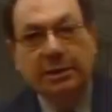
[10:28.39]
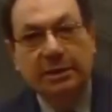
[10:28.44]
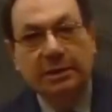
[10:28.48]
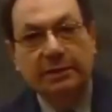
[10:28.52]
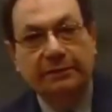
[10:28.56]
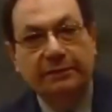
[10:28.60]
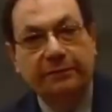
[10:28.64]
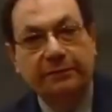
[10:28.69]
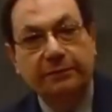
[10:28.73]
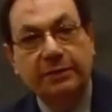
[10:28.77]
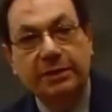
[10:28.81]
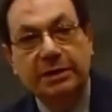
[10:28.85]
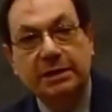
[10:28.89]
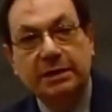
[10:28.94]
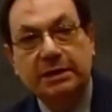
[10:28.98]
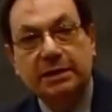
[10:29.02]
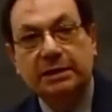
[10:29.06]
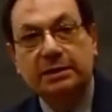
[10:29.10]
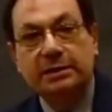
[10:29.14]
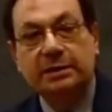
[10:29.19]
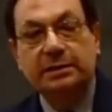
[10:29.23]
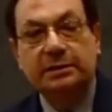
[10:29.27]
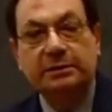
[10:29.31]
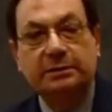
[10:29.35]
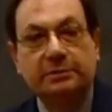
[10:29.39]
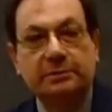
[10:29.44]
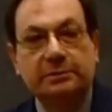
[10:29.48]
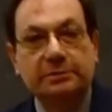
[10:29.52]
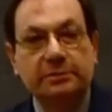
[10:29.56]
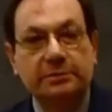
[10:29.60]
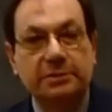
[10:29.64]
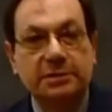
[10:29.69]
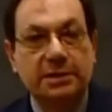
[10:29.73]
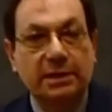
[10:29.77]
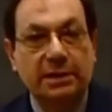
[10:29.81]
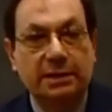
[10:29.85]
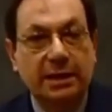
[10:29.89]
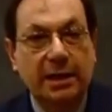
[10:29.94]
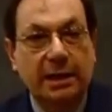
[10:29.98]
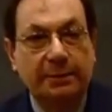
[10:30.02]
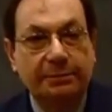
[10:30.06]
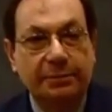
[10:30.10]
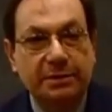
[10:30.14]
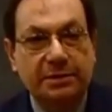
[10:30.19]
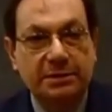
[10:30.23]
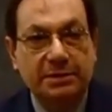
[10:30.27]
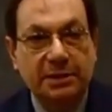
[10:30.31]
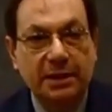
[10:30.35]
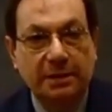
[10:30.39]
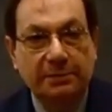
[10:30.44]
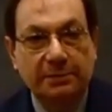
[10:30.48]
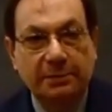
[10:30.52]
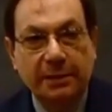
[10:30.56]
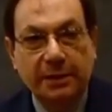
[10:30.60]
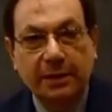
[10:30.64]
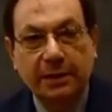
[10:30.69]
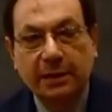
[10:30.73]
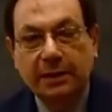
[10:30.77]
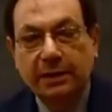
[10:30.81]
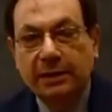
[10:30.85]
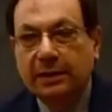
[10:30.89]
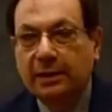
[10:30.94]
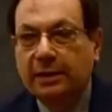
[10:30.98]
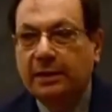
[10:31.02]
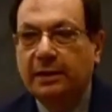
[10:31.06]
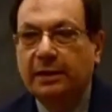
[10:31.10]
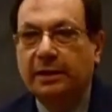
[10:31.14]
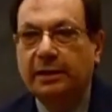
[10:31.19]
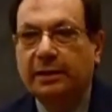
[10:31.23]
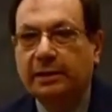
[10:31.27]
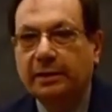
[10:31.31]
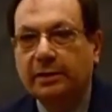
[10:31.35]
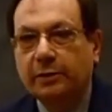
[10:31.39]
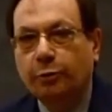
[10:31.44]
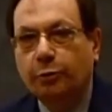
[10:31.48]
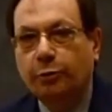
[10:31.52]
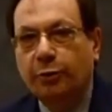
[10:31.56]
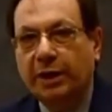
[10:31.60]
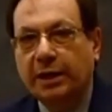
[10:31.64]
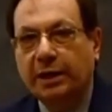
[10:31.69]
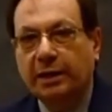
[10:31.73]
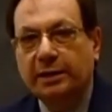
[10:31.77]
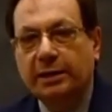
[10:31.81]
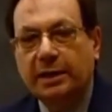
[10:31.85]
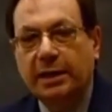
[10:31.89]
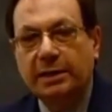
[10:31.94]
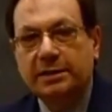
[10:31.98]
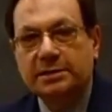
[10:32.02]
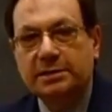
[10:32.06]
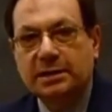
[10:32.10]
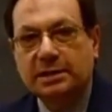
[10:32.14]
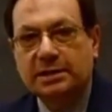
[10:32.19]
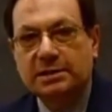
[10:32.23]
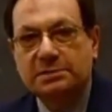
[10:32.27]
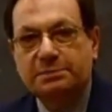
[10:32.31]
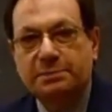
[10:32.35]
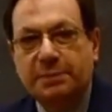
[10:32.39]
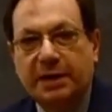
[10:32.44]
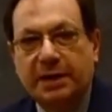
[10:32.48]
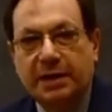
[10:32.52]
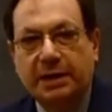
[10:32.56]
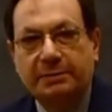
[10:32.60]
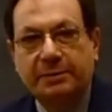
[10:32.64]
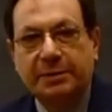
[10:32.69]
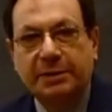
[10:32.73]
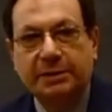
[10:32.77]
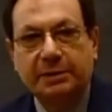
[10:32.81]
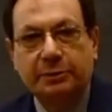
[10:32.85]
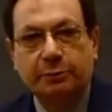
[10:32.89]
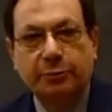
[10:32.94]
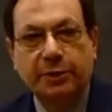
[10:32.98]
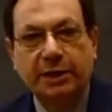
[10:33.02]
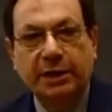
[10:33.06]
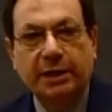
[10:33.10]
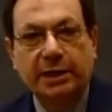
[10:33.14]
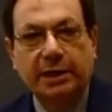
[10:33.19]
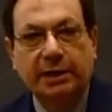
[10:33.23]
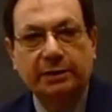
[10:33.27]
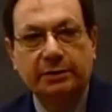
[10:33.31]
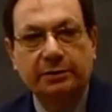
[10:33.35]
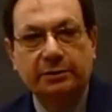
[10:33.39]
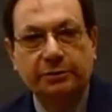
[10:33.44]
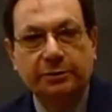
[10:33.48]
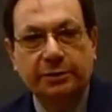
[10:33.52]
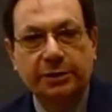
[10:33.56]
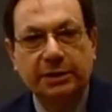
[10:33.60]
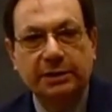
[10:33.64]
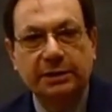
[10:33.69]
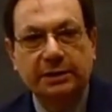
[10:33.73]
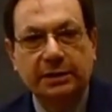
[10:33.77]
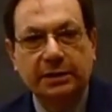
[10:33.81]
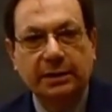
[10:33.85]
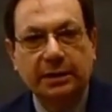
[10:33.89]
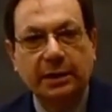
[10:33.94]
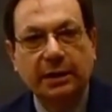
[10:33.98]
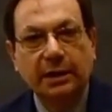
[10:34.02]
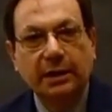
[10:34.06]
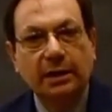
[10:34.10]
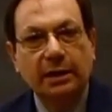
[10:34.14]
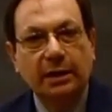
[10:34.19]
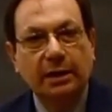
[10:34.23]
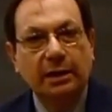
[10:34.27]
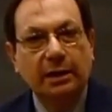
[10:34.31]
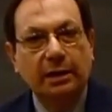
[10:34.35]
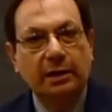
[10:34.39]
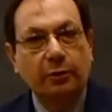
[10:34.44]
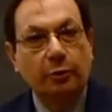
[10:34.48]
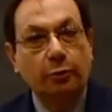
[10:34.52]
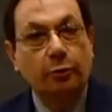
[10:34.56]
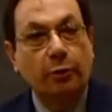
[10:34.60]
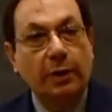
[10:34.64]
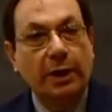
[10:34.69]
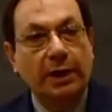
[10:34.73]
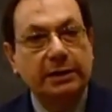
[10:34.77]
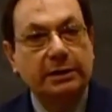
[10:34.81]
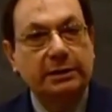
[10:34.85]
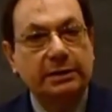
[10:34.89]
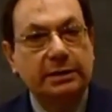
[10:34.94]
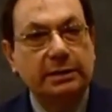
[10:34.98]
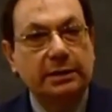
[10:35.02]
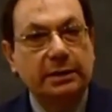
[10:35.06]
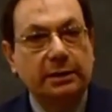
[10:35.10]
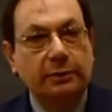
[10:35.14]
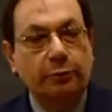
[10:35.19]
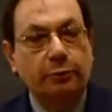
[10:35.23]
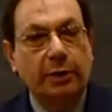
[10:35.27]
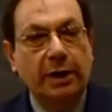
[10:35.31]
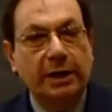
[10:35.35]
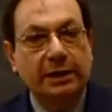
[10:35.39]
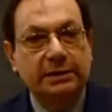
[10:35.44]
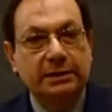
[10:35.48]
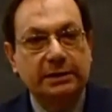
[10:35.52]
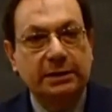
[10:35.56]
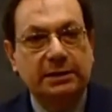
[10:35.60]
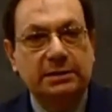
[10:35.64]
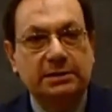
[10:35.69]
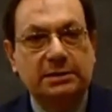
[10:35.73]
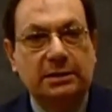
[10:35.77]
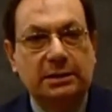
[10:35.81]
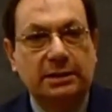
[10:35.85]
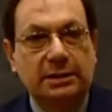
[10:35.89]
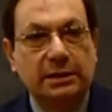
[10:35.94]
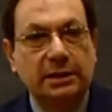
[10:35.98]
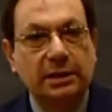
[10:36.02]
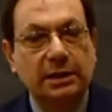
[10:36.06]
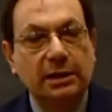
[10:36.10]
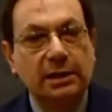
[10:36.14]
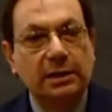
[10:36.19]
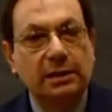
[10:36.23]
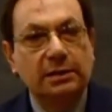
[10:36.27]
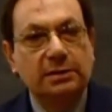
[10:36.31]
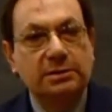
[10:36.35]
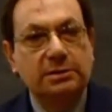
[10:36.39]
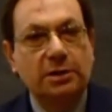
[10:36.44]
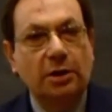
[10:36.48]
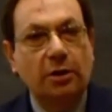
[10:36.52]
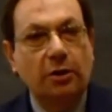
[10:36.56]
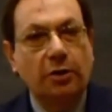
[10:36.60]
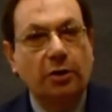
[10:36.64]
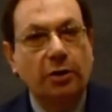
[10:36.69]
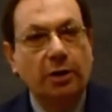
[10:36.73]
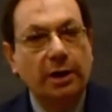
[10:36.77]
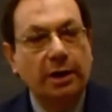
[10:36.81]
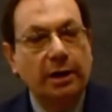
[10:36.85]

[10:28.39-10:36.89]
if we need to set up some quick and nice experiment, we can do it quite easily. So